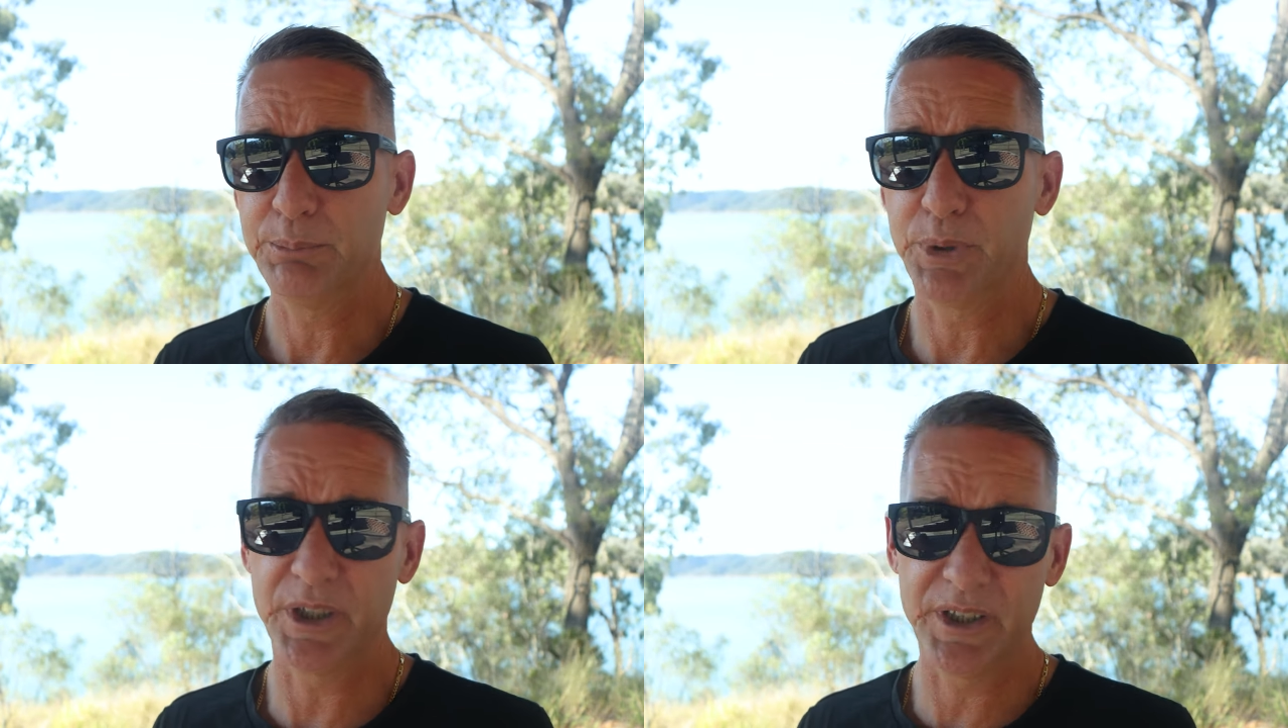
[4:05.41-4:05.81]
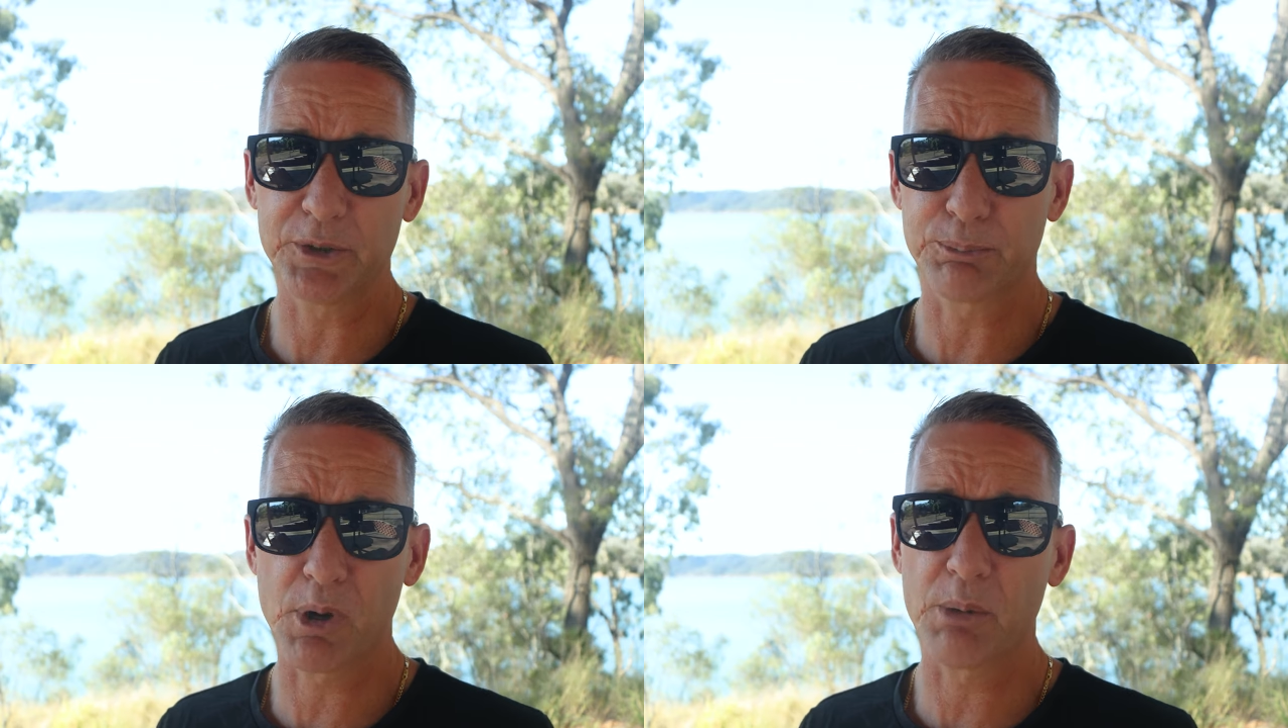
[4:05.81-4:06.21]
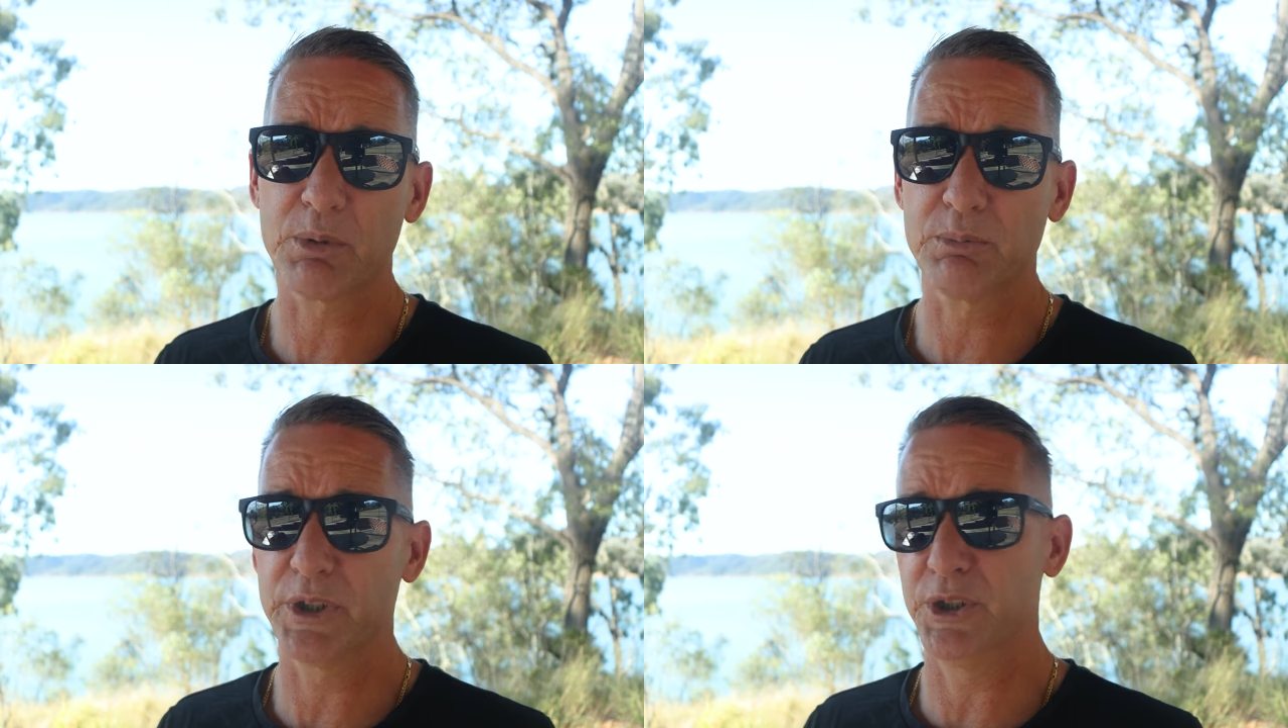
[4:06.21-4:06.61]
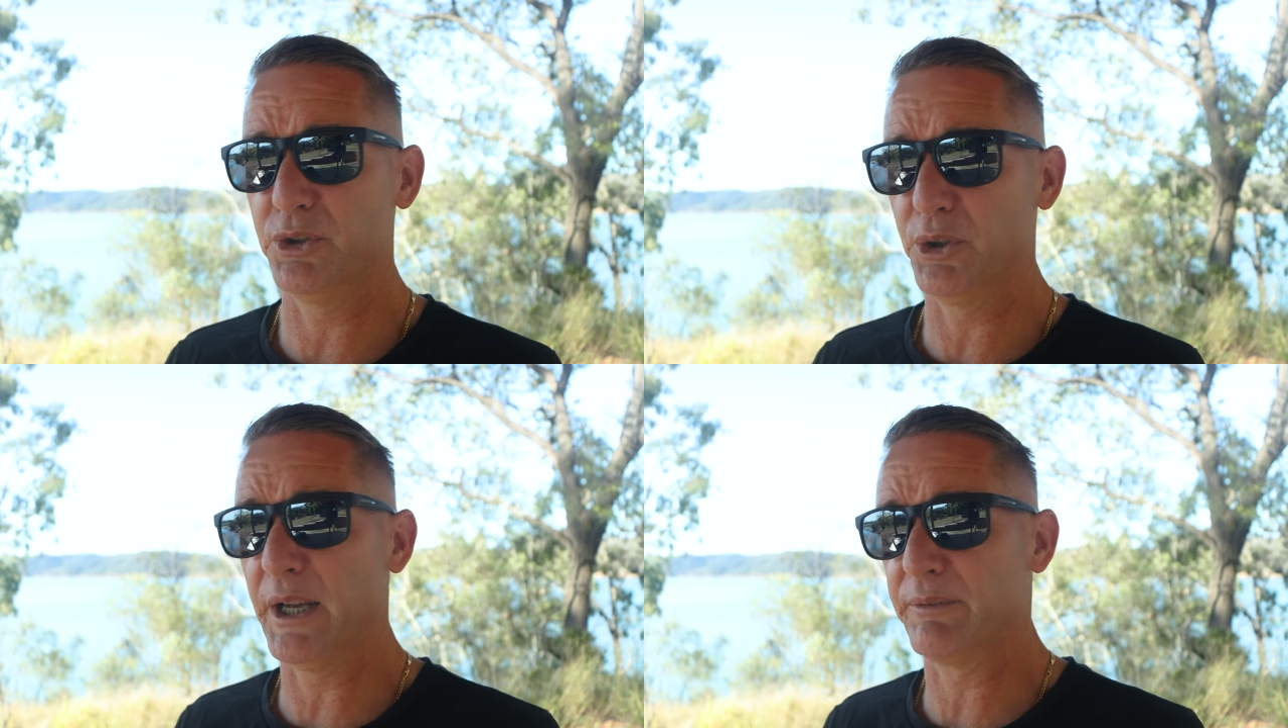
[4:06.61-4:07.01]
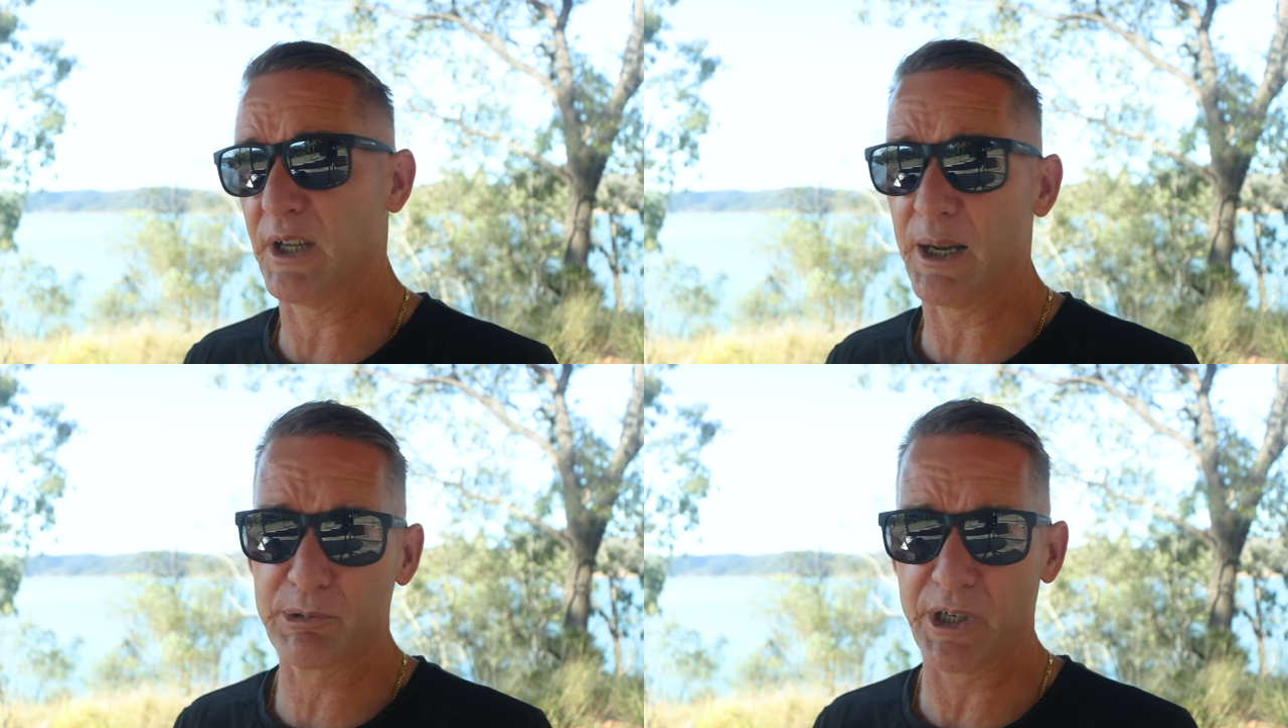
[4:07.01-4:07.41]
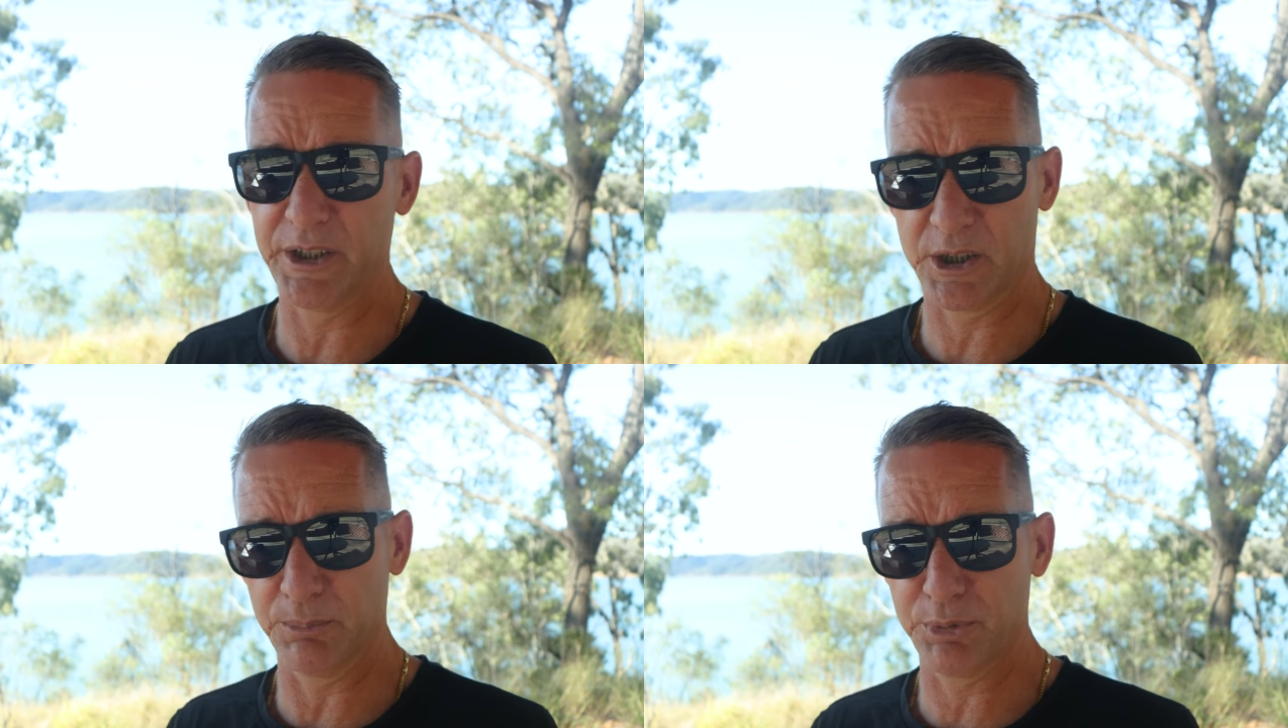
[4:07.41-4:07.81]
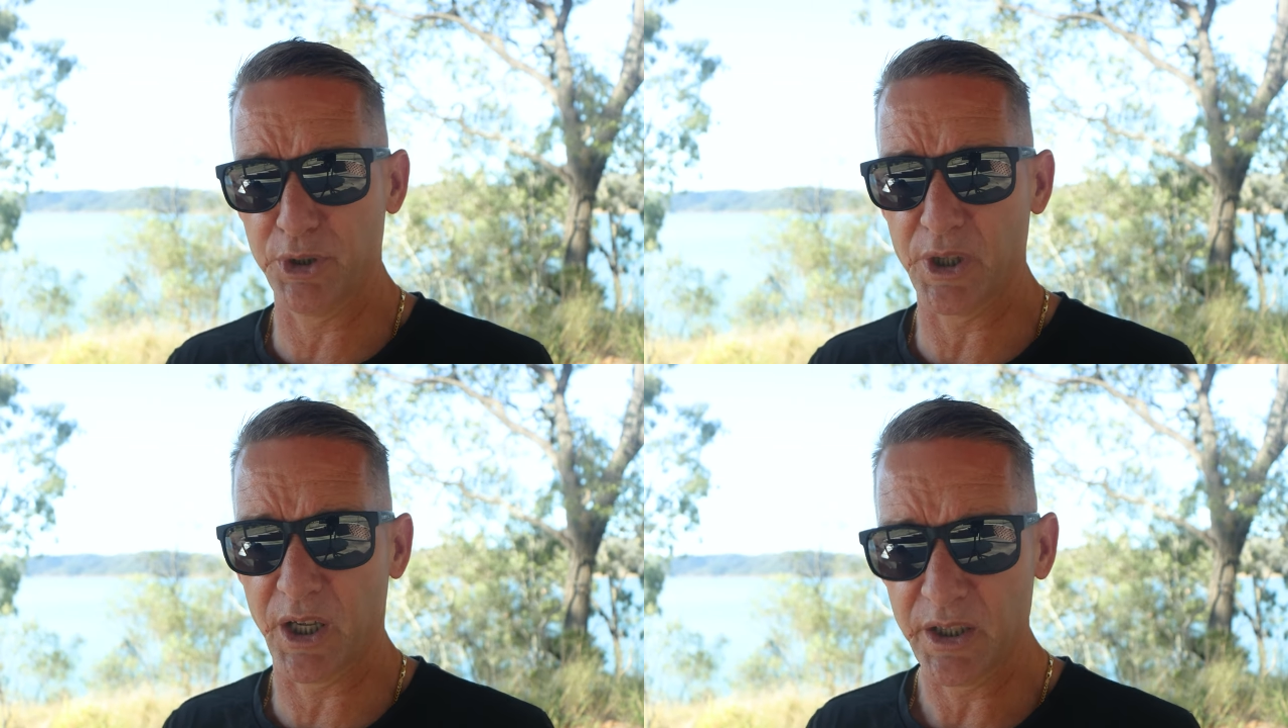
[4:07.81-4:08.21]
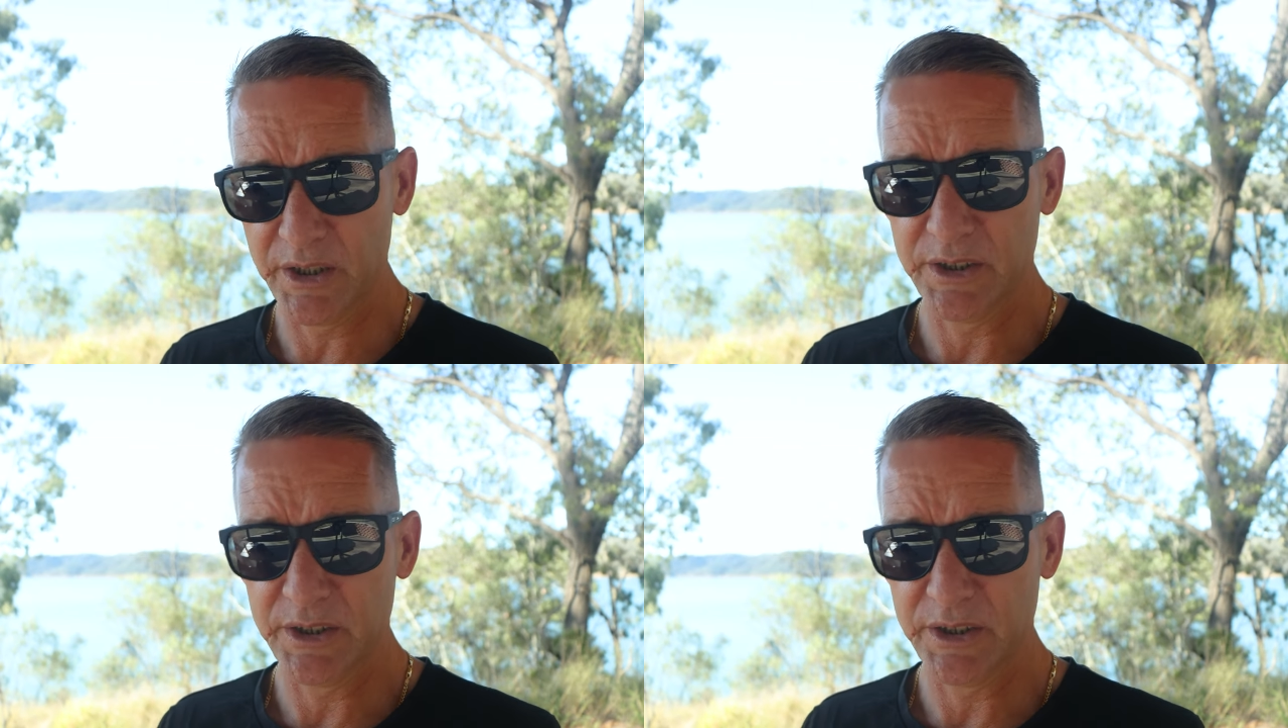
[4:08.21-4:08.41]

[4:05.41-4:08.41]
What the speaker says: but it is a problem when you do have to upgrade your computer